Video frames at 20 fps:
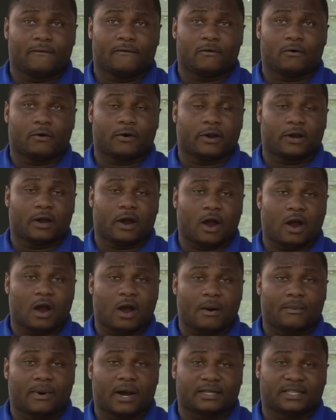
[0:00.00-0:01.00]
for
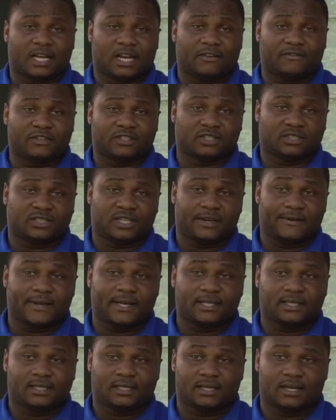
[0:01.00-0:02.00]
um, a television
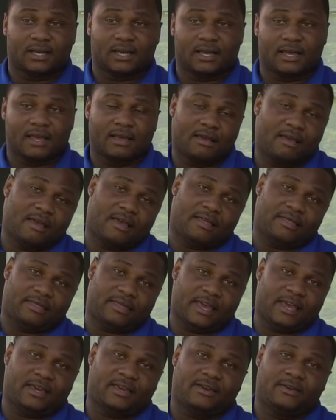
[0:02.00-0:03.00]
series.
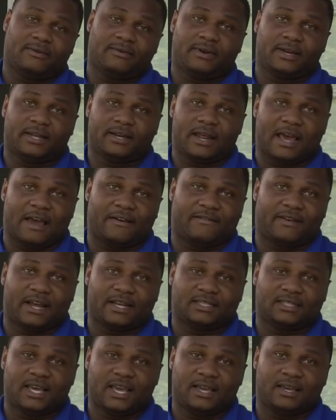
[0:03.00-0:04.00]
Thank you and have a
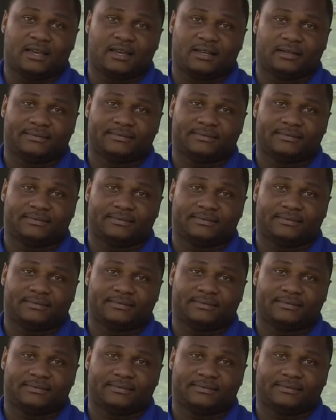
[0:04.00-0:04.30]
nice day.